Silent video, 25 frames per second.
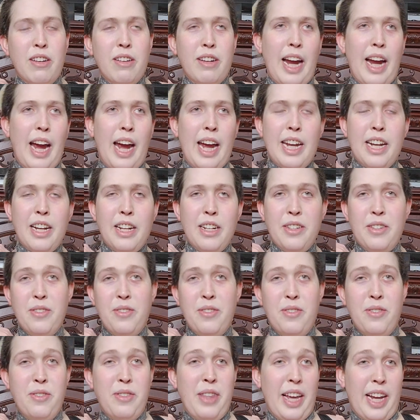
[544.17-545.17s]
kind
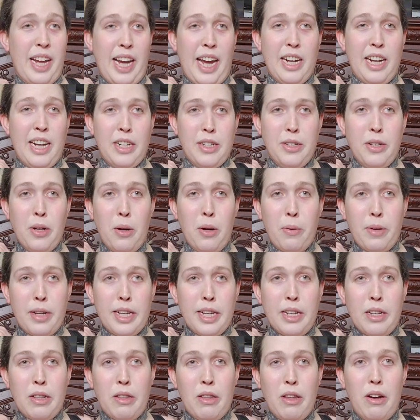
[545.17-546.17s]
of don't
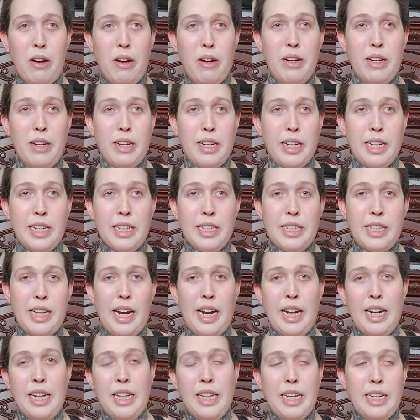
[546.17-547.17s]
get along, and it's
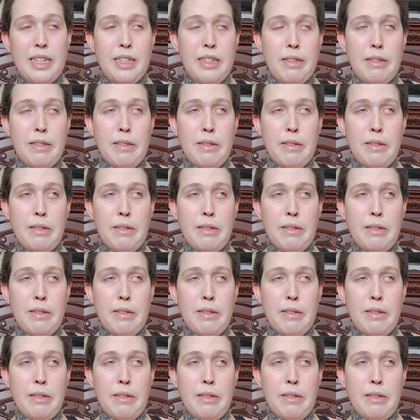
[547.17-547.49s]
kind of like,